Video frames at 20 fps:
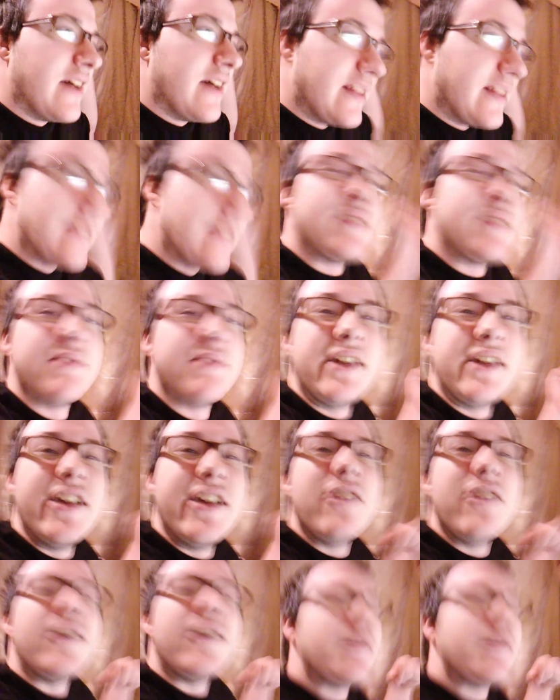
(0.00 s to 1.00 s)
in this
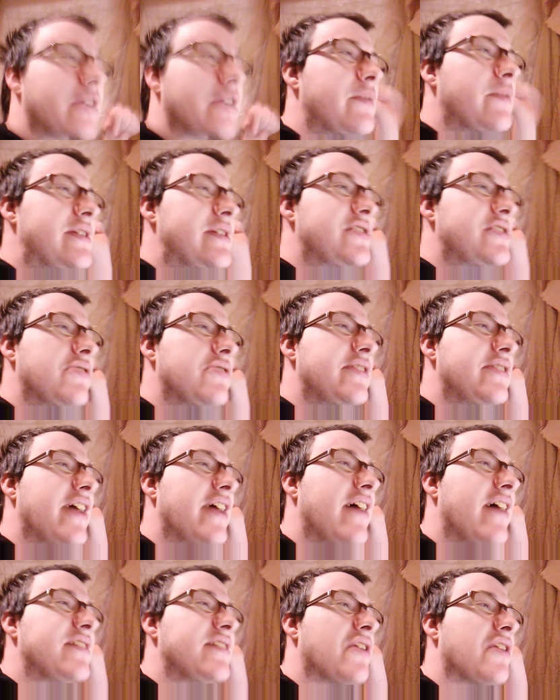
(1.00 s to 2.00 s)
video, I'm gonna be showing you
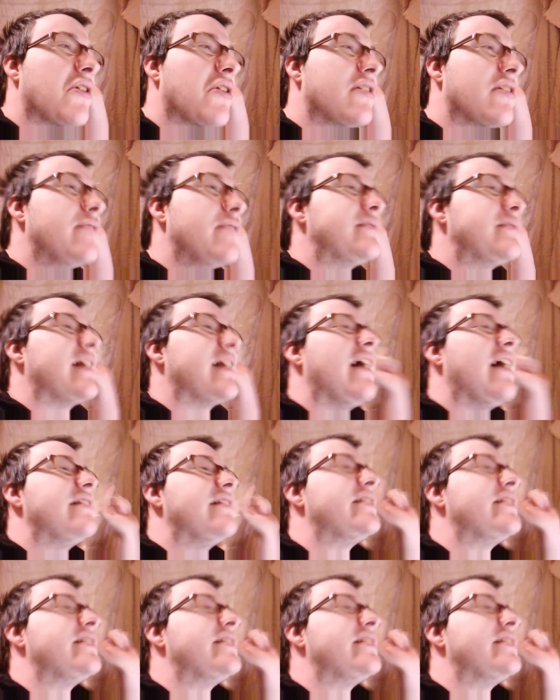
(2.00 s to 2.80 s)
guys another glimpse at